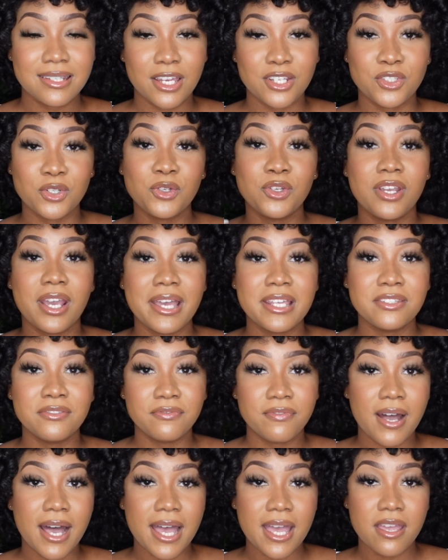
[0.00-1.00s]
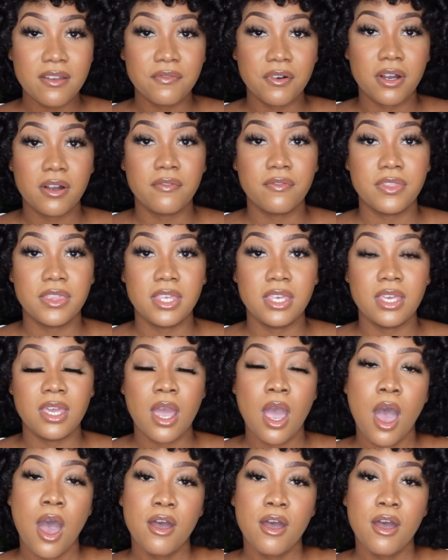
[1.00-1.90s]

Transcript: I showed you guys 5 of the